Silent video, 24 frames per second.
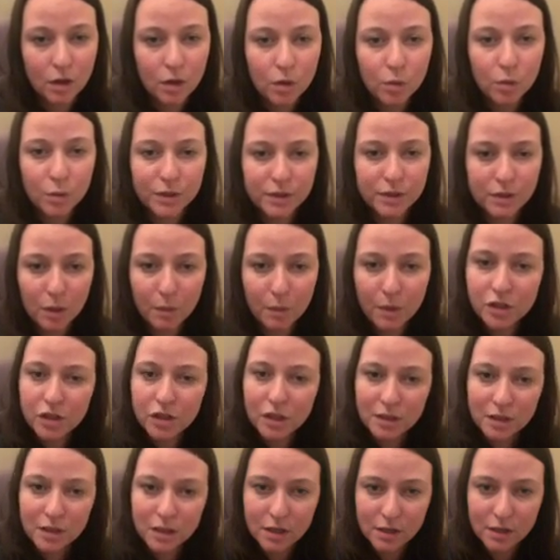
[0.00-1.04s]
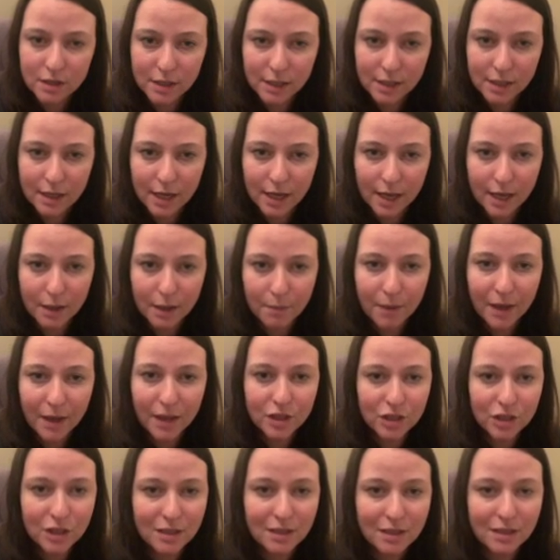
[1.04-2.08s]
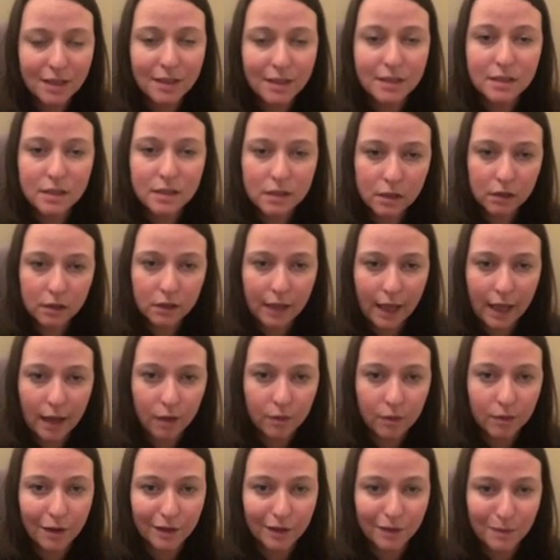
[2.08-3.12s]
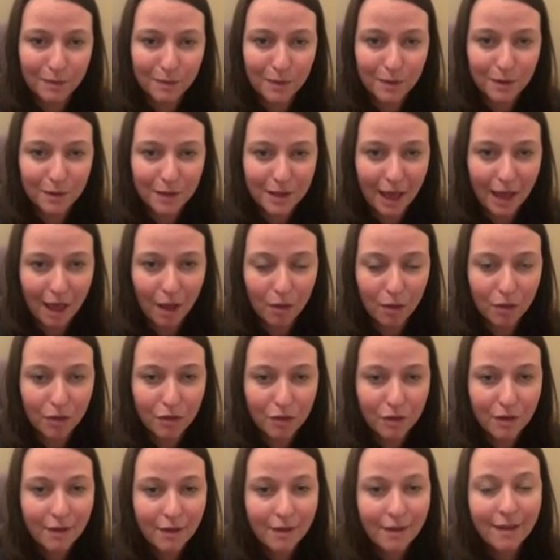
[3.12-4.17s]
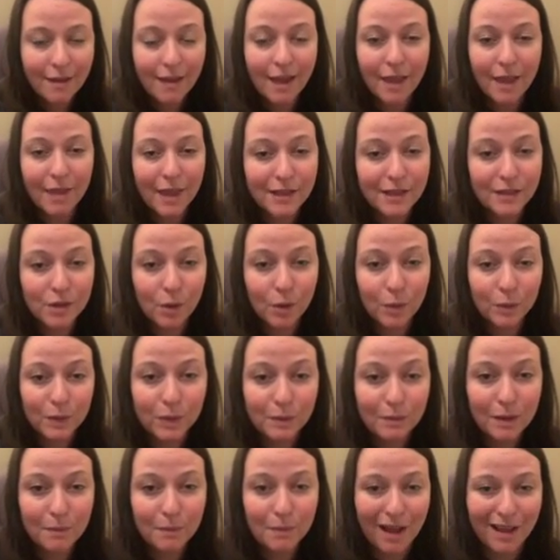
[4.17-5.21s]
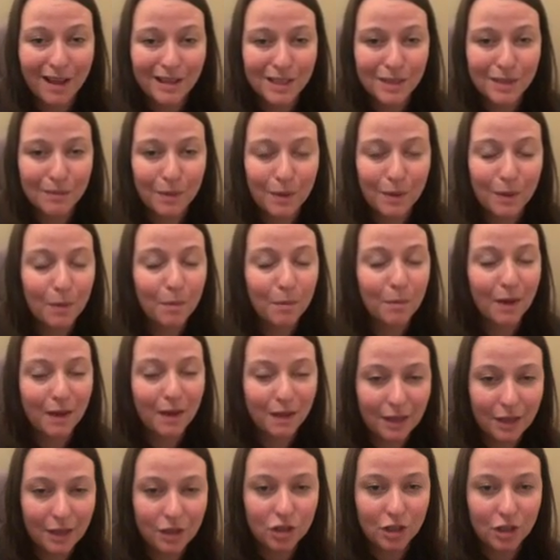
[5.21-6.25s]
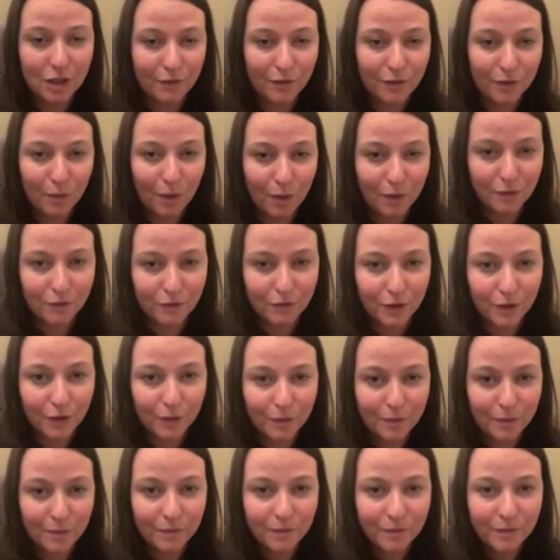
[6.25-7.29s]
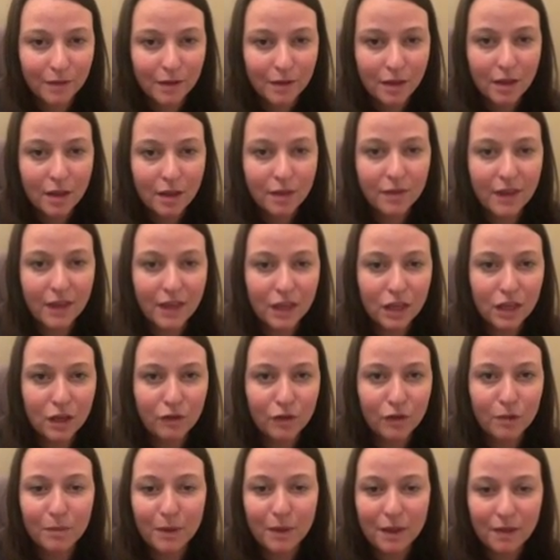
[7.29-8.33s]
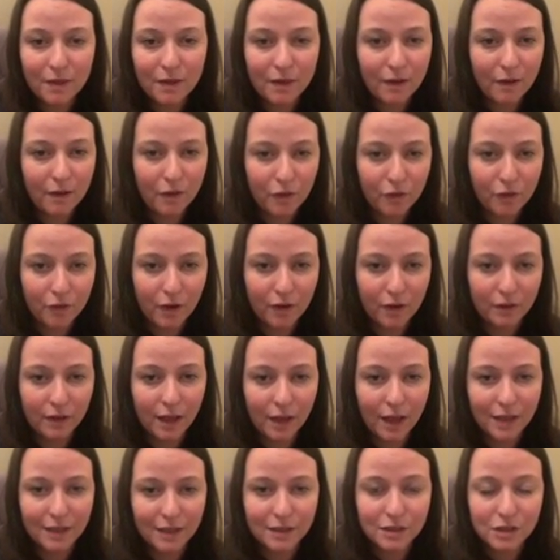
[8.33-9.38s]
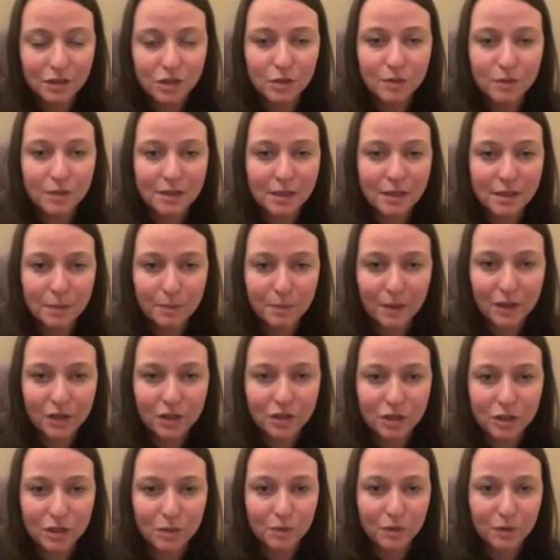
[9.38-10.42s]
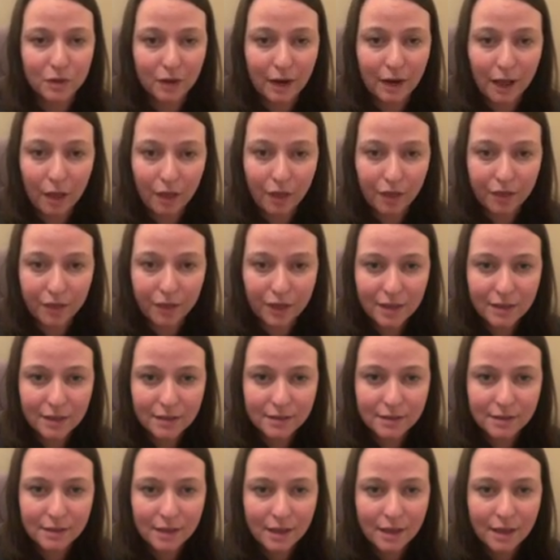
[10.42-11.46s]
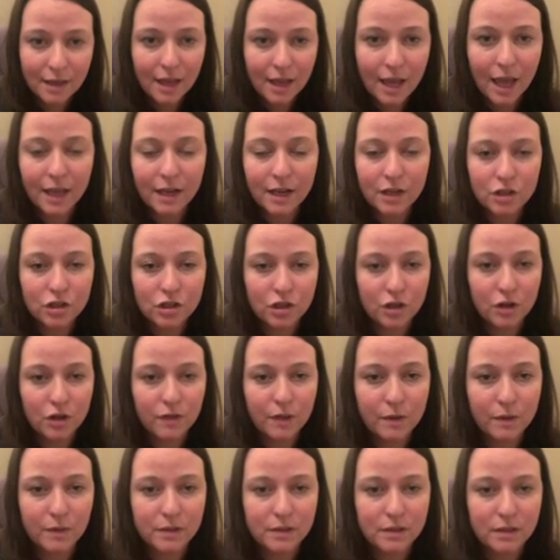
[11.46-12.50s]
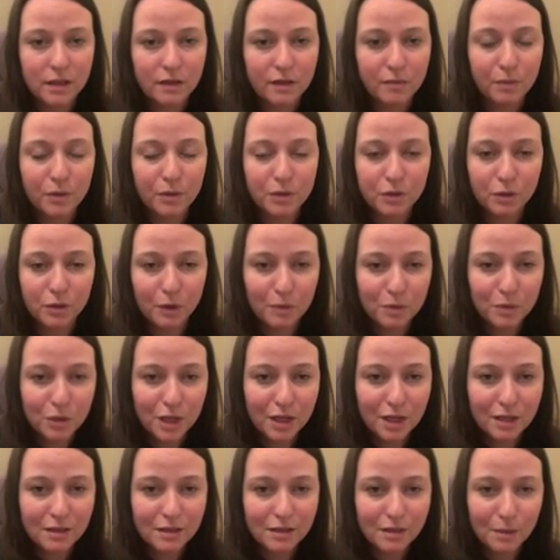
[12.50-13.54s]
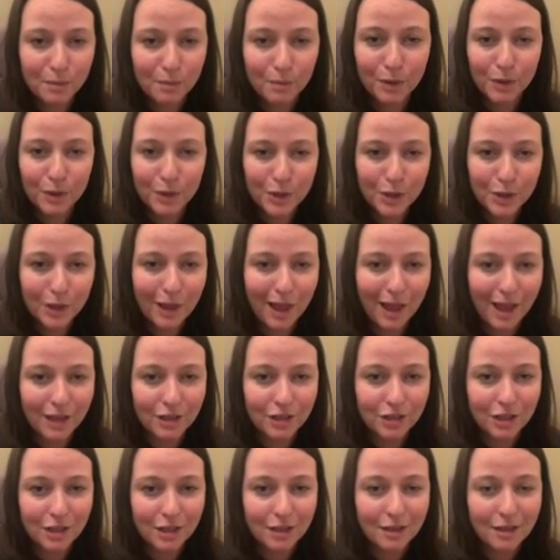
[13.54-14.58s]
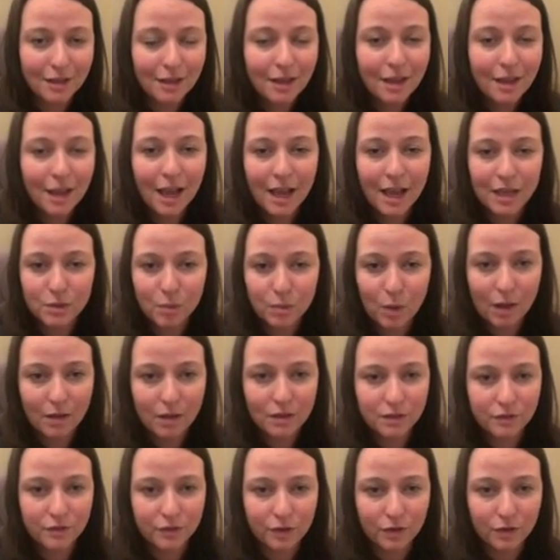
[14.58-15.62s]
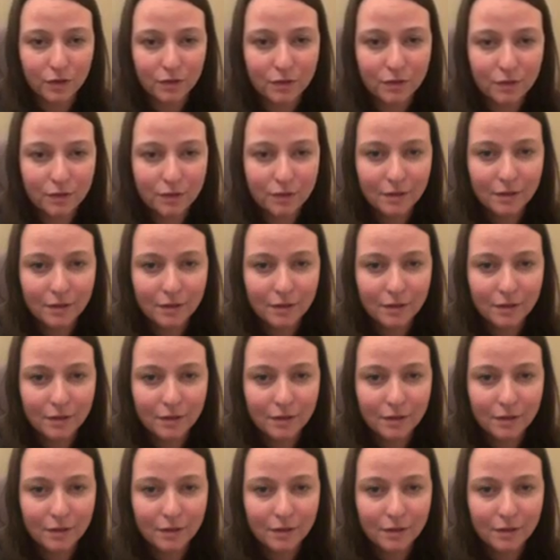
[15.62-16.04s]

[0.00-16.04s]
With so much uncertainty today, patients can still count on community health, and that's only made possible by each and every one of you. Thank you for being there on the front lines to assist patients with their health needs and ensure they receive prescriptions, personal hygiene, as well as food.